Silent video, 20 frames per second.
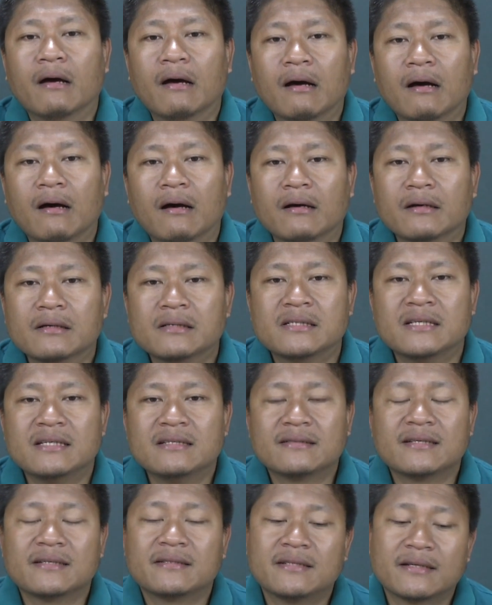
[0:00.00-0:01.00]
a
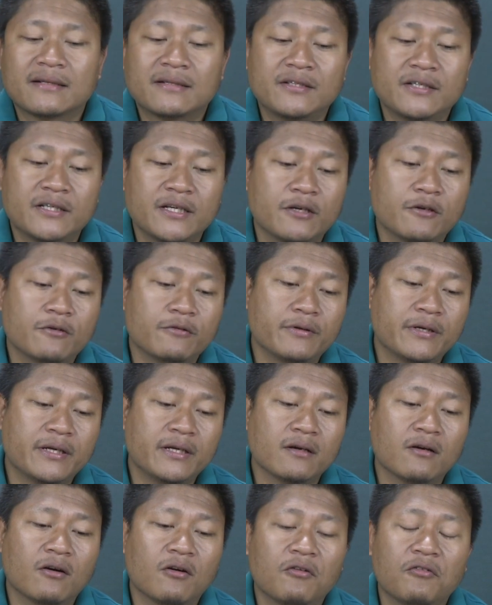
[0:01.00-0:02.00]
synthetic
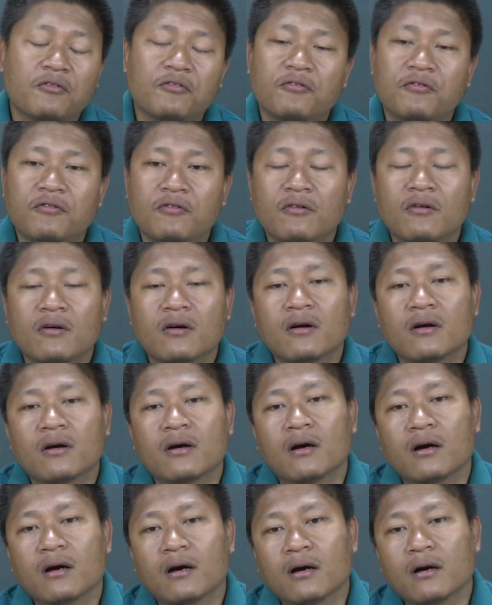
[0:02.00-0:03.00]
theory of
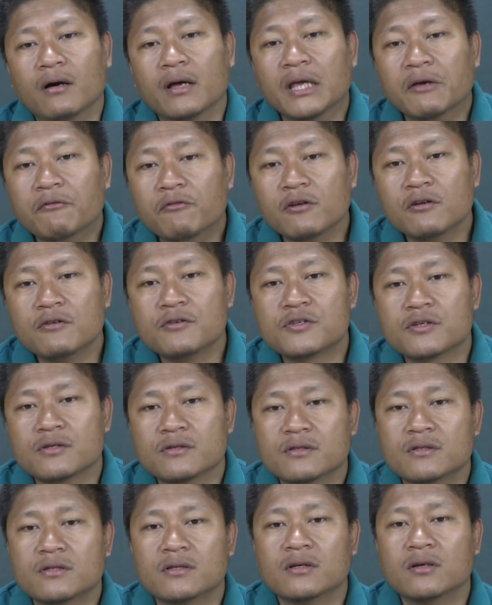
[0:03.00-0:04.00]

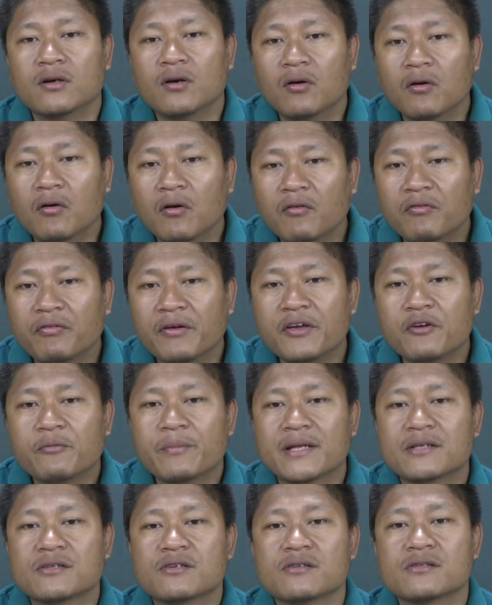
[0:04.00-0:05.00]
evolution of
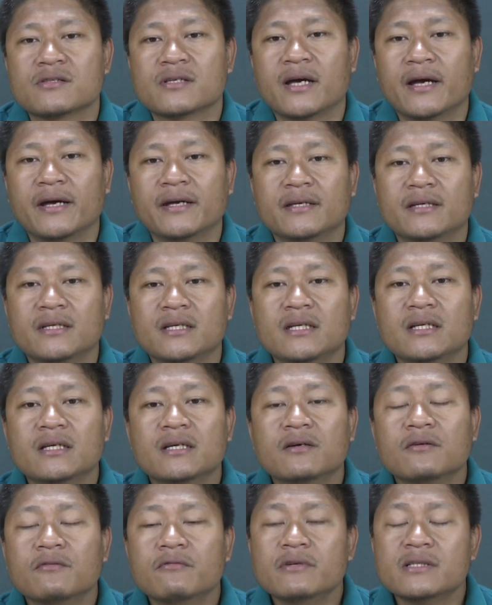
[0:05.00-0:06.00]
human society,
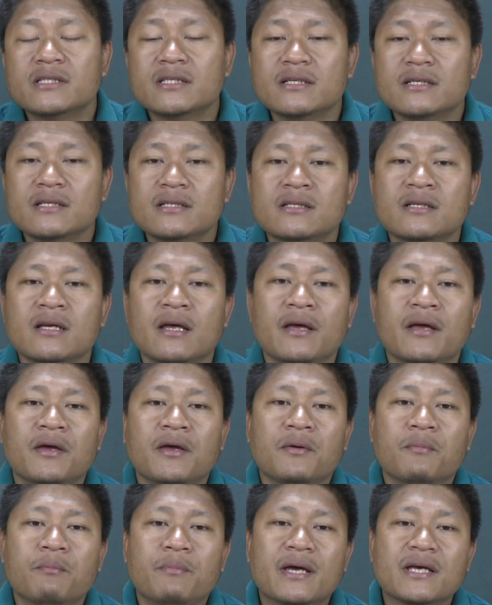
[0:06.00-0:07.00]
which is
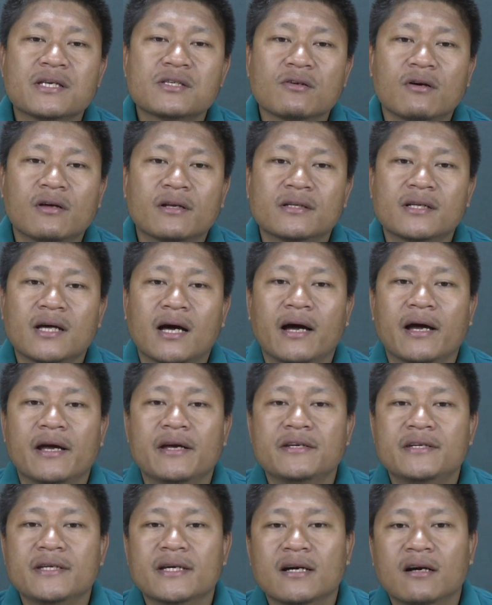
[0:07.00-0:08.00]
based on the
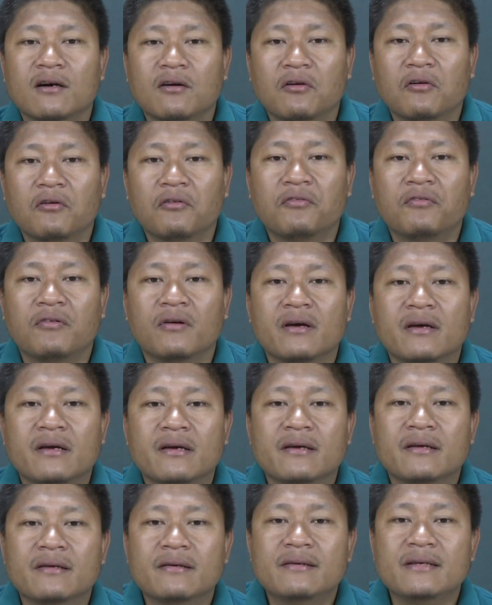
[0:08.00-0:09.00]
idea of
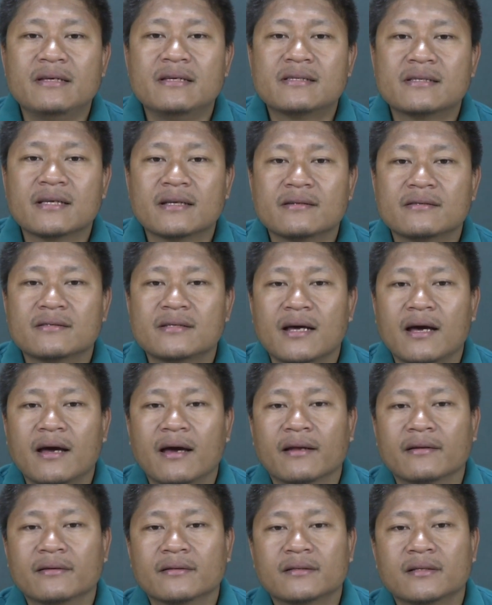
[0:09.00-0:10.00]
descent
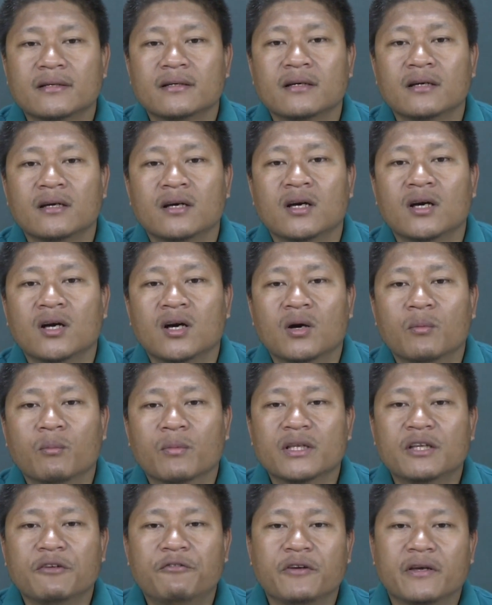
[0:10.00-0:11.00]
and
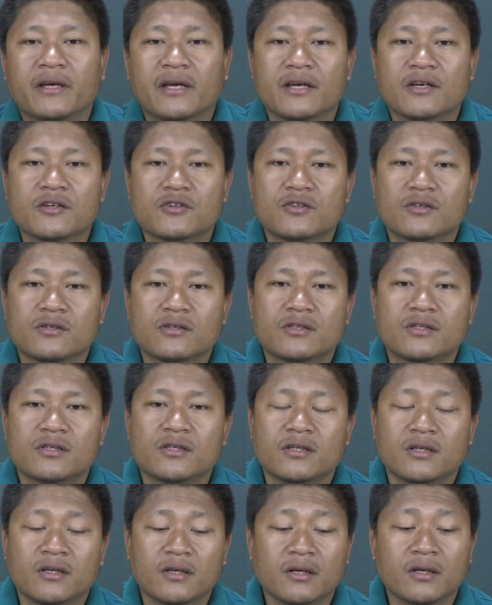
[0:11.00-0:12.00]
modification,
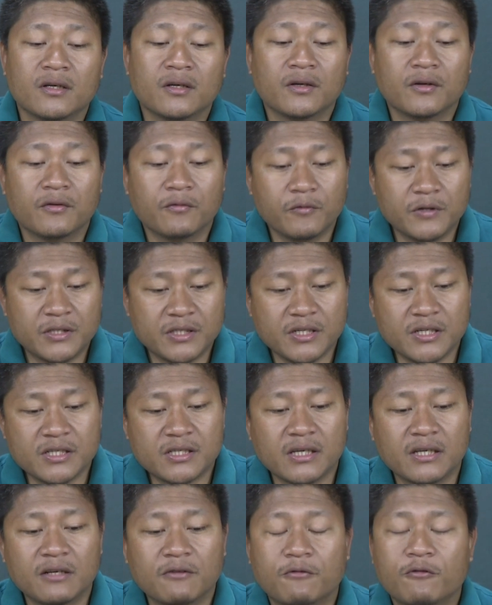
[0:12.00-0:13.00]
which is
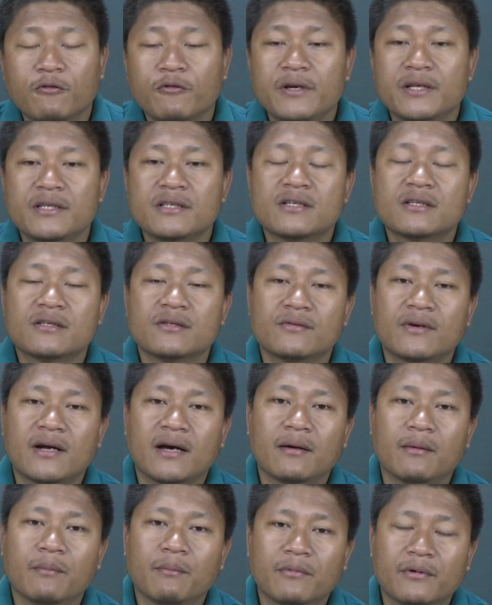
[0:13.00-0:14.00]
influenced
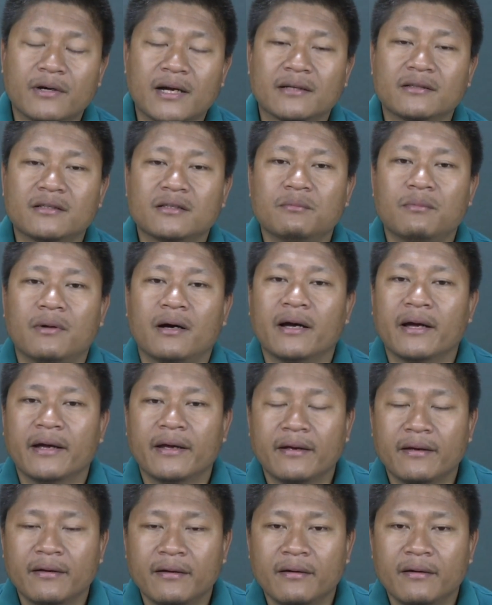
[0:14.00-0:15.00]
rather by